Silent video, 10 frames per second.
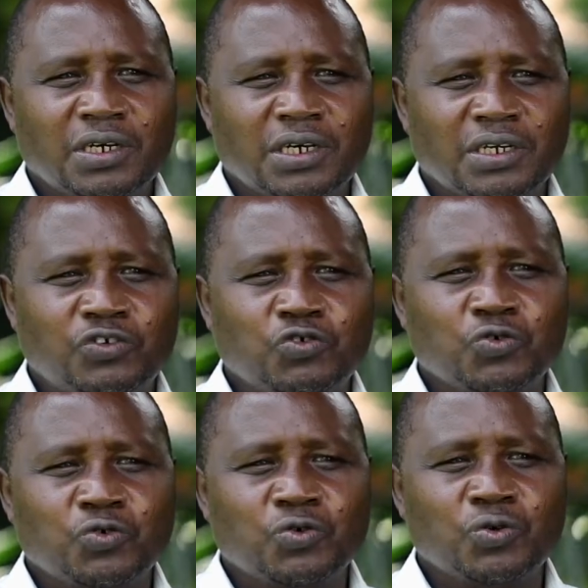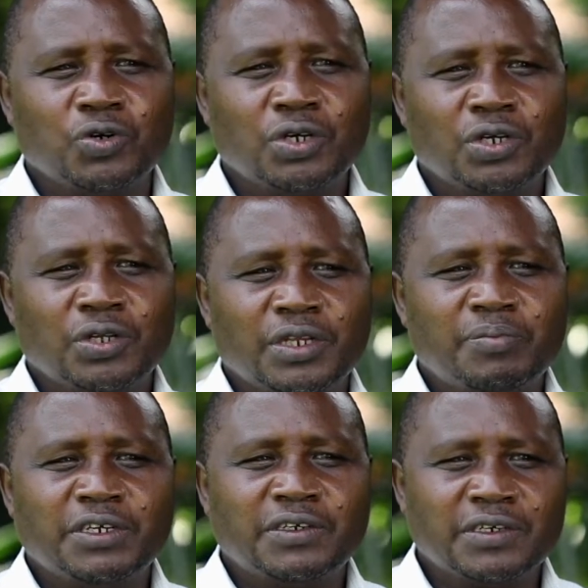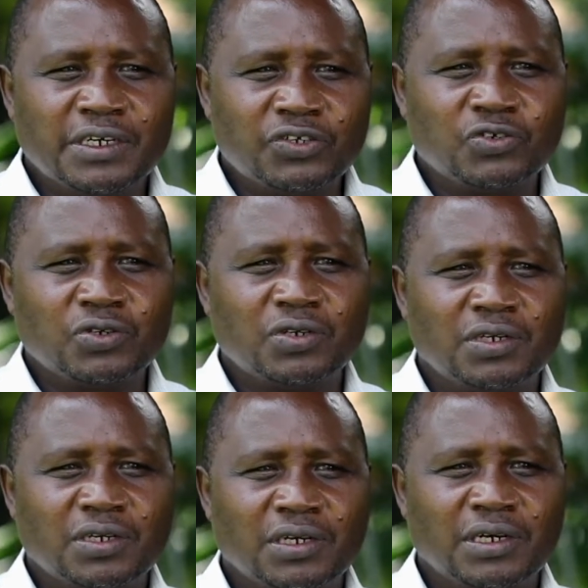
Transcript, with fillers: uh, to the mitigation